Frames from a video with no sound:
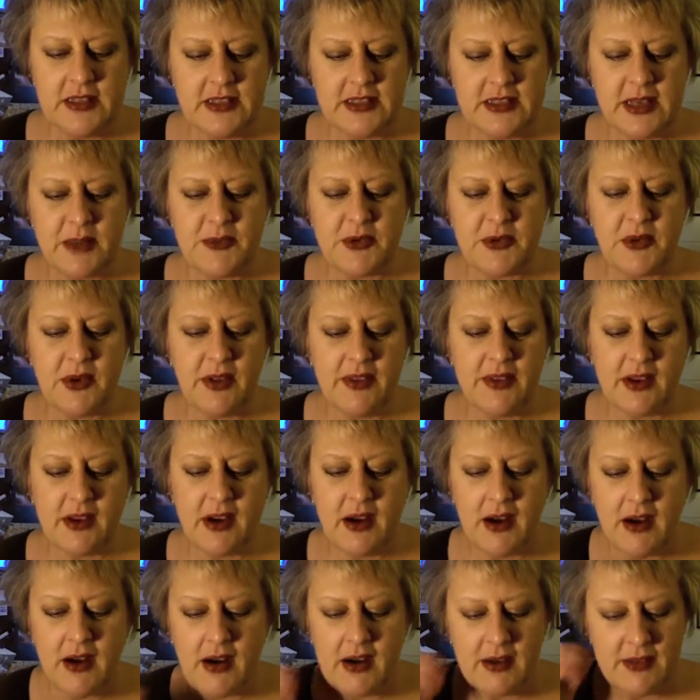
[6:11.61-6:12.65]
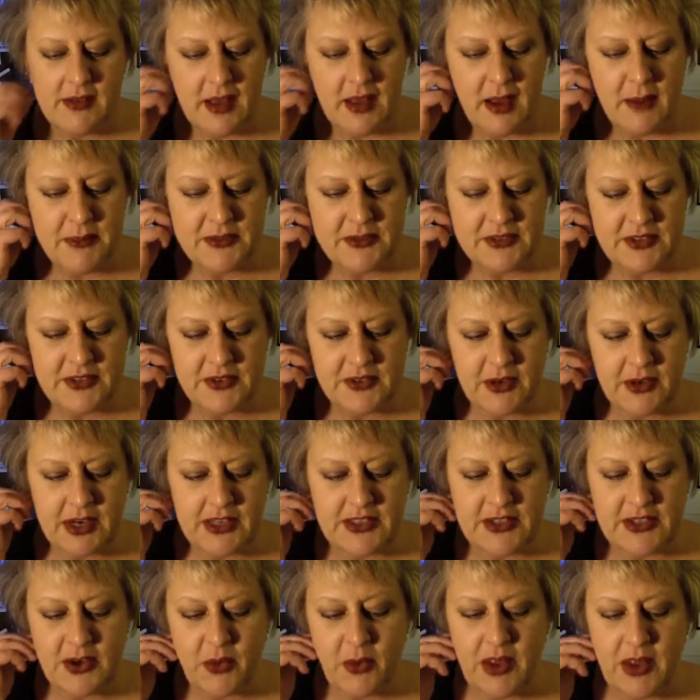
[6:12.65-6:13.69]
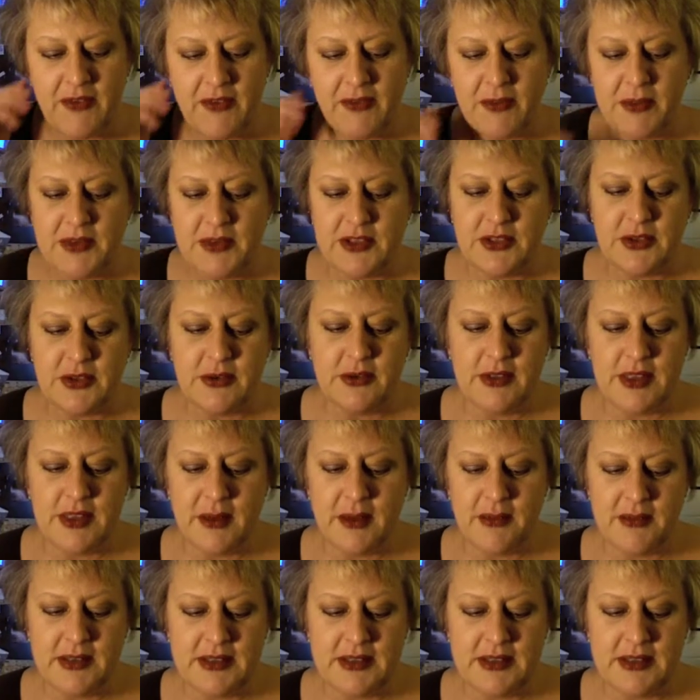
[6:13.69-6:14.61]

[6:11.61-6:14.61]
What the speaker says: stepped around the car in the opposite direction, away from the two of them,